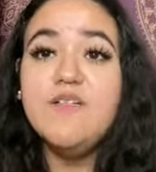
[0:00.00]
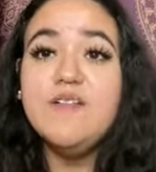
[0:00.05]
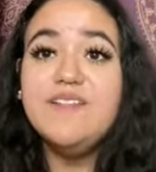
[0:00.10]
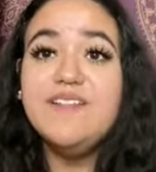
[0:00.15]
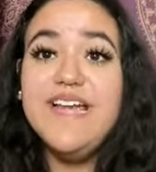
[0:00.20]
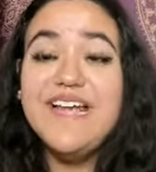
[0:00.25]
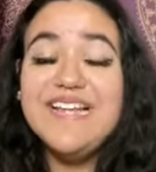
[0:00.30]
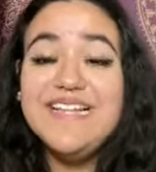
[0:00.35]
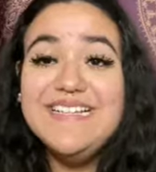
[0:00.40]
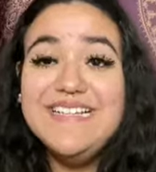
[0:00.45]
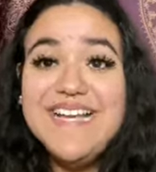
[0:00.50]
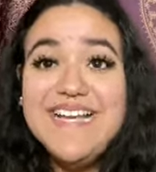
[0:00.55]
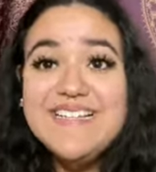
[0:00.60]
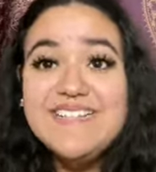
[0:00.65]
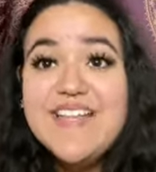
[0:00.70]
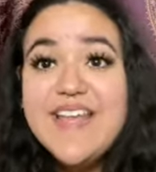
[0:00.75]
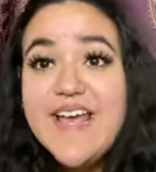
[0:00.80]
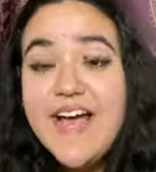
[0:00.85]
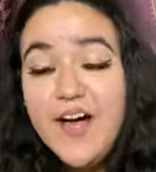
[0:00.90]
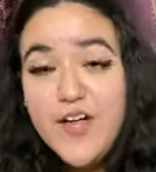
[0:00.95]
like less
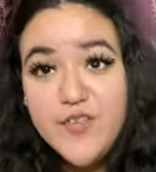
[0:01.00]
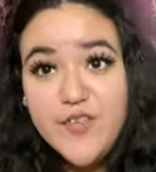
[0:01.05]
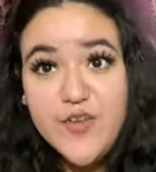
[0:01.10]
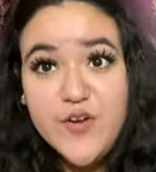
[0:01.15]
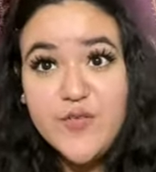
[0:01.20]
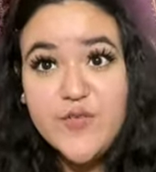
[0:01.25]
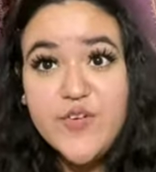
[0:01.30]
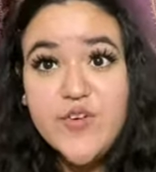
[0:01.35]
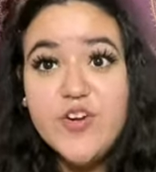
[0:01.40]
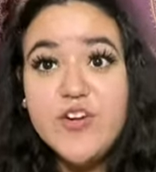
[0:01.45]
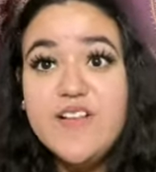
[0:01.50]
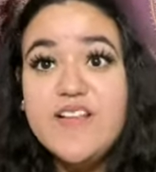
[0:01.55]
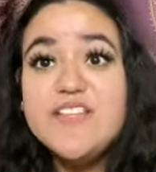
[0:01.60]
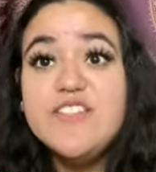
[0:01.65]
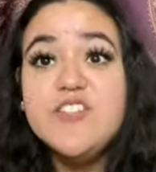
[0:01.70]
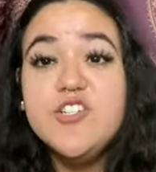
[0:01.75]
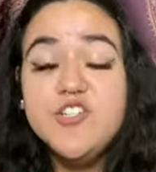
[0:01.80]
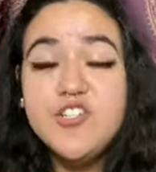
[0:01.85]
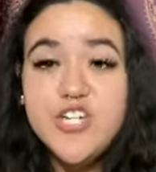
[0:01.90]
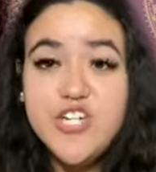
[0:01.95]
healthier food or less
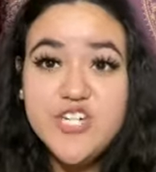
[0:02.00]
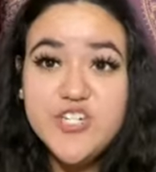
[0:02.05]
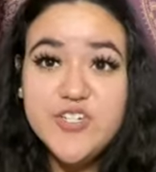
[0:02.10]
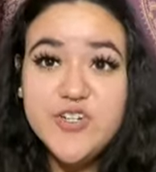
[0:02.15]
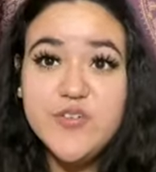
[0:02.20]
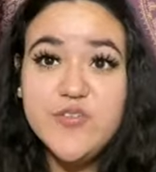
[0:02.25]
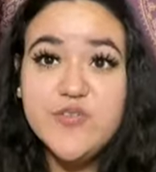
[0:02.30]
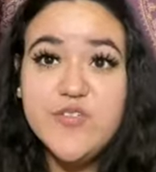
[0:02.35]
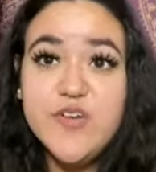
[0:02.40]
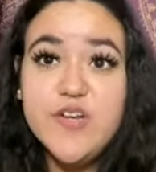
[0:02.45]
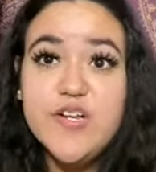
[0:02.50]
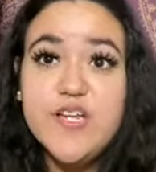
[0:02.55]
nutritional food,